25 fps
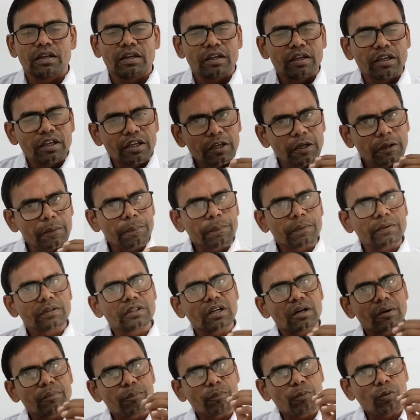If
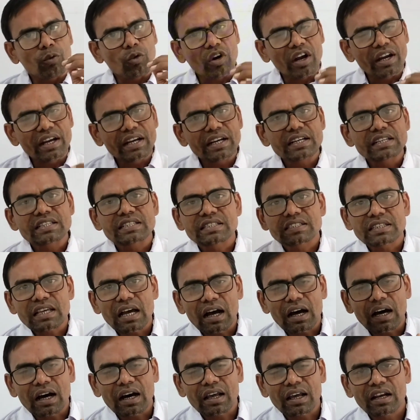the points
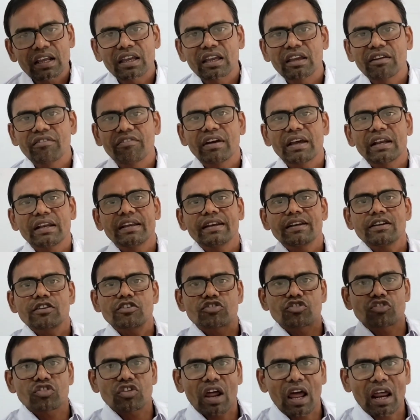are given
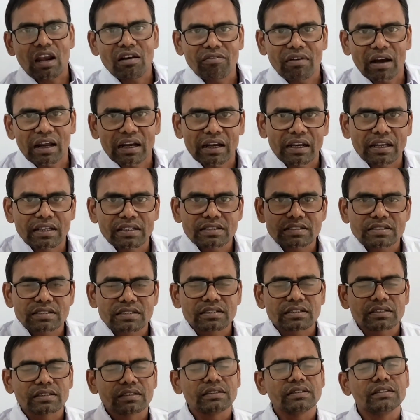in trial
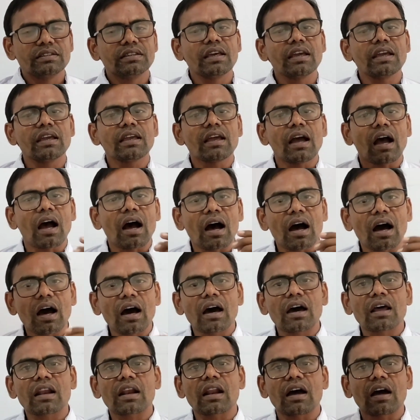balance, they
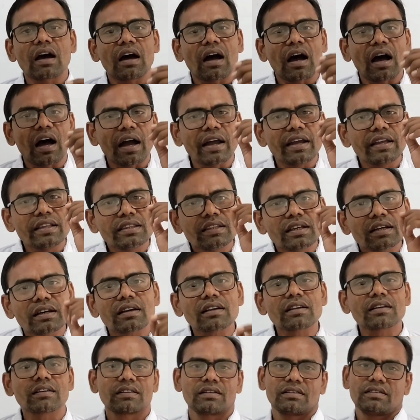are
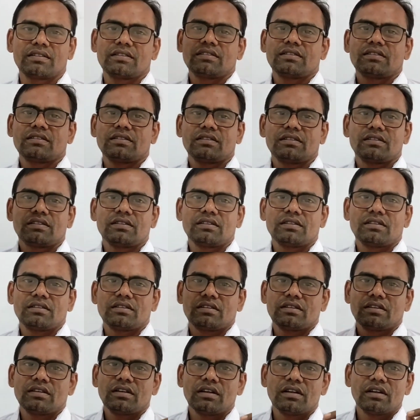either
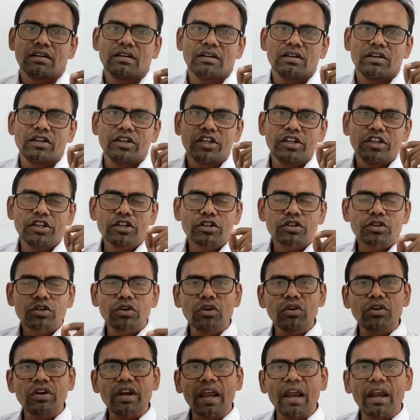
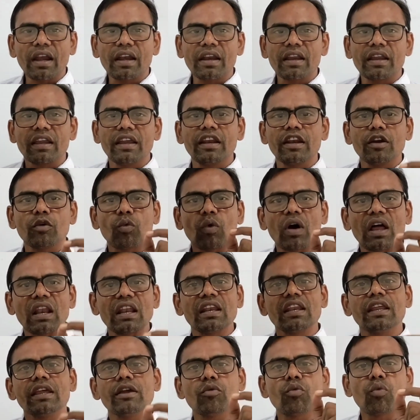included in
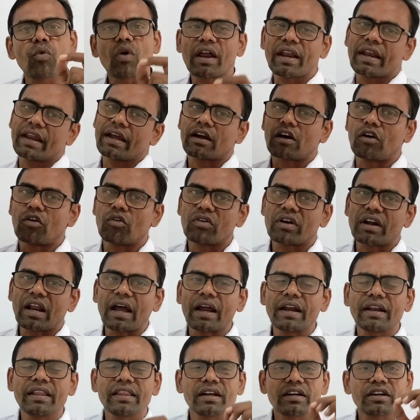only one account,
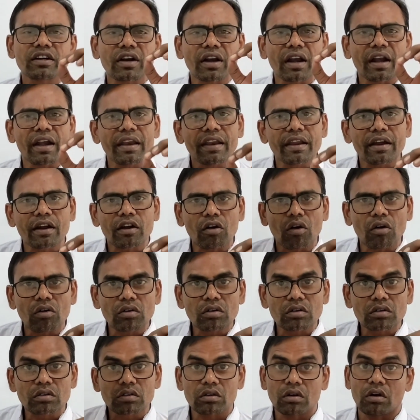either trading
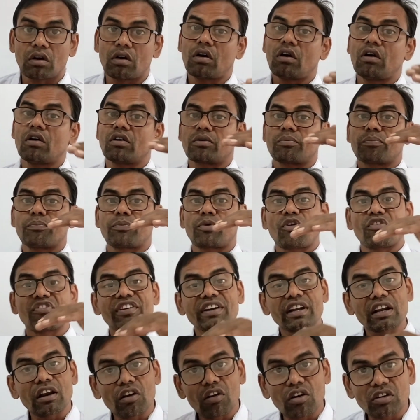account or
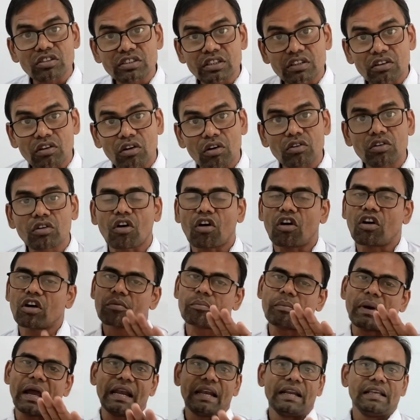profit and loss account or
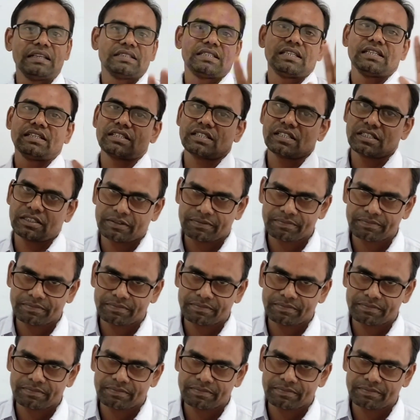balance sheet,